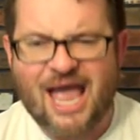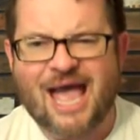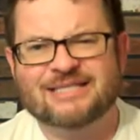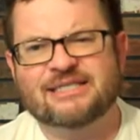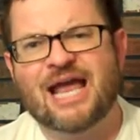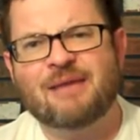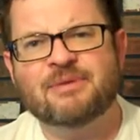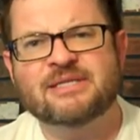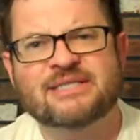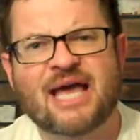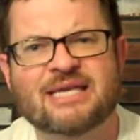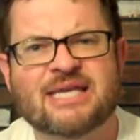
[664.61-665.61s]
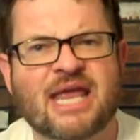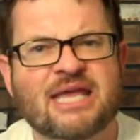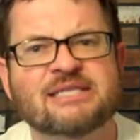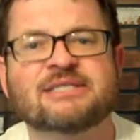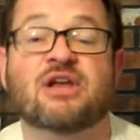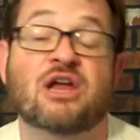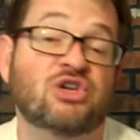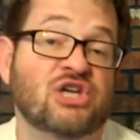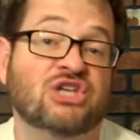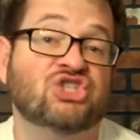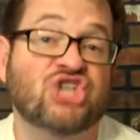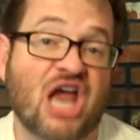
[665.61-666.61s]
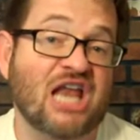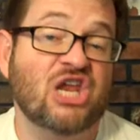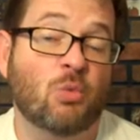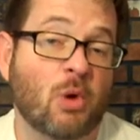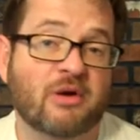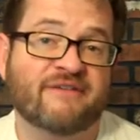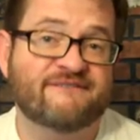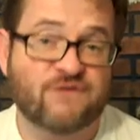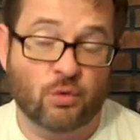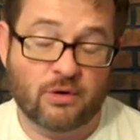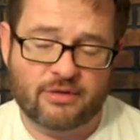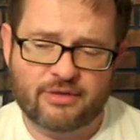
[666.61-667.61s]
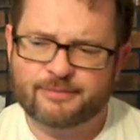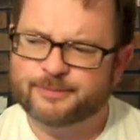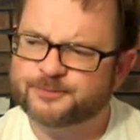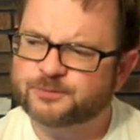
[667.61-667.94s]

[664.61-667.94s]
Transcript: As it happens, that day is, is January 4th.